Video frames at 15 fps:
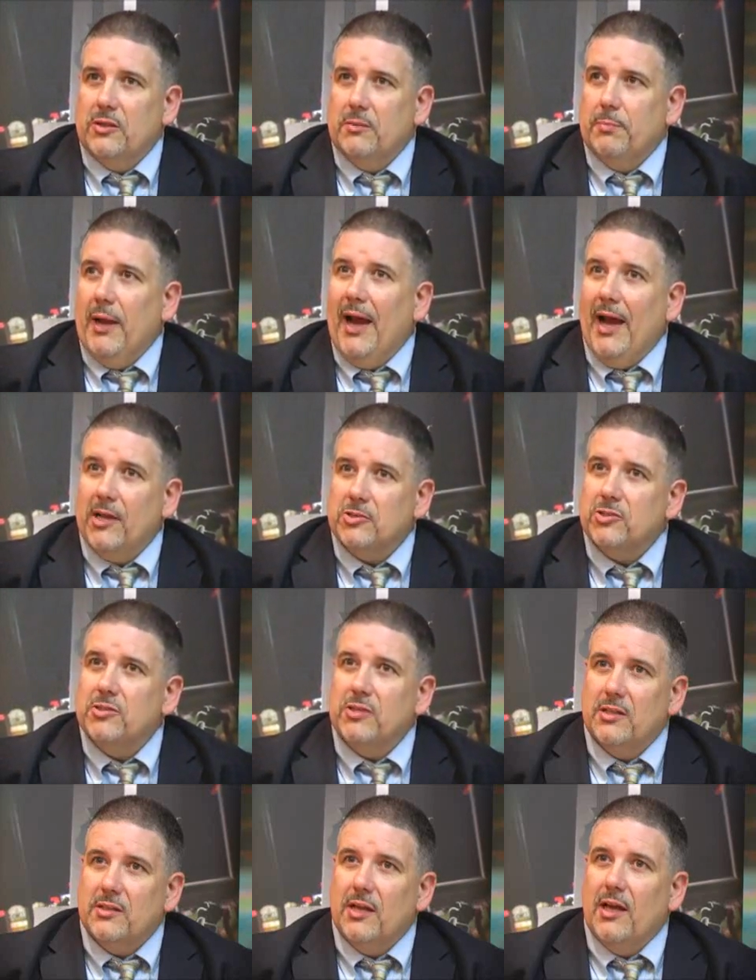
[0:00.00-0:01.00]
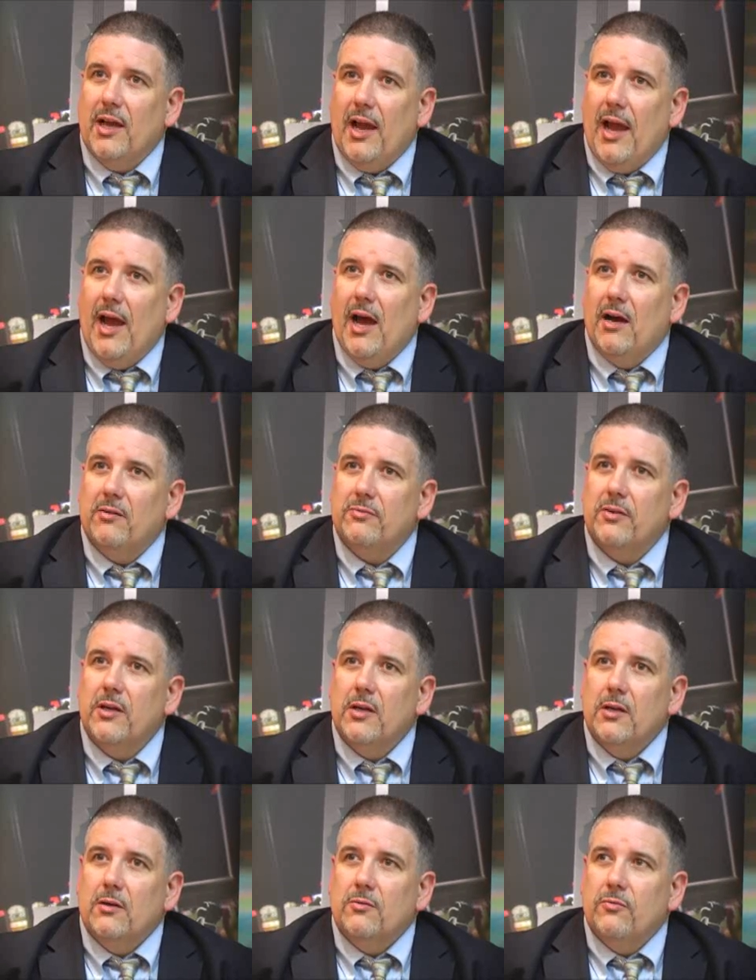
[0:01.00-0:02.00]
the passion that they have
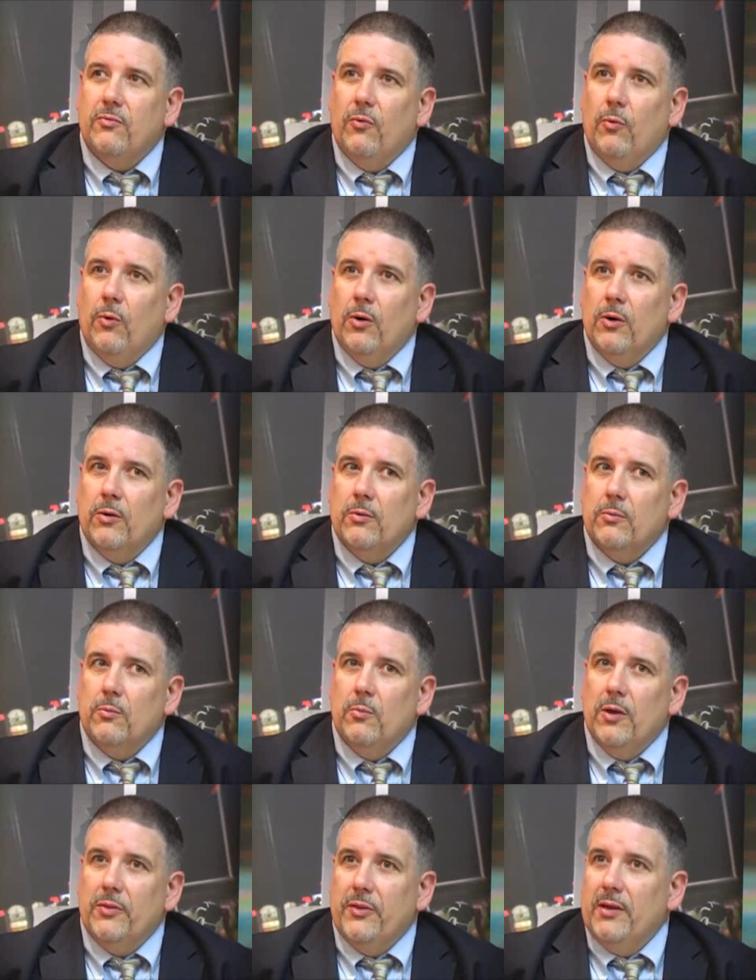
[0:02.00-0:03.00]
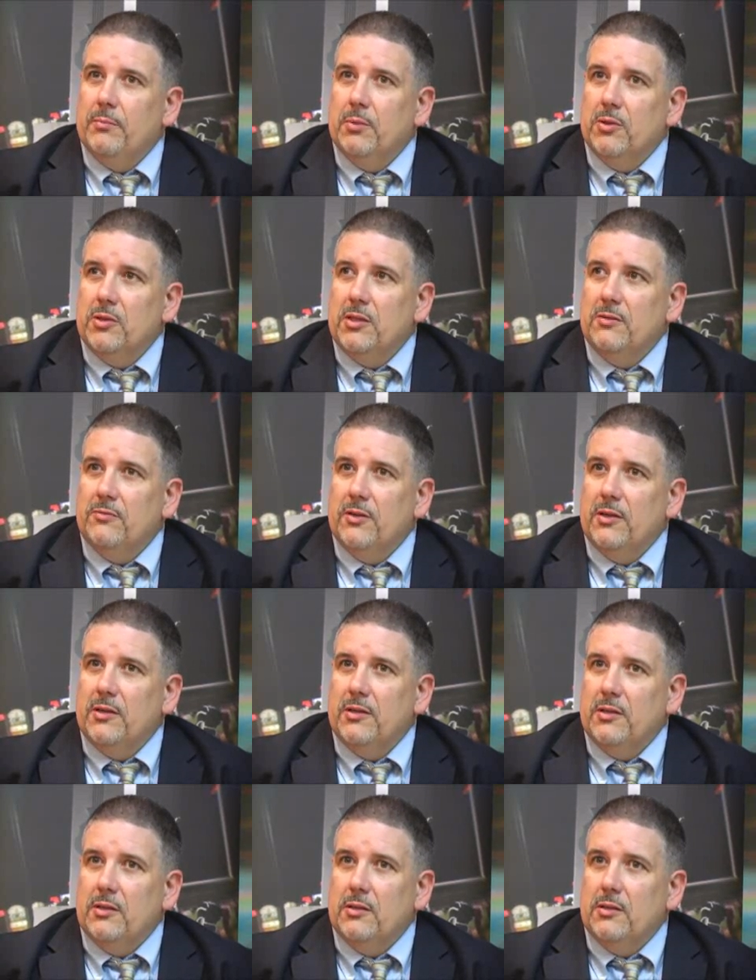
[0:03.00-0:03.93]
for what they believe in,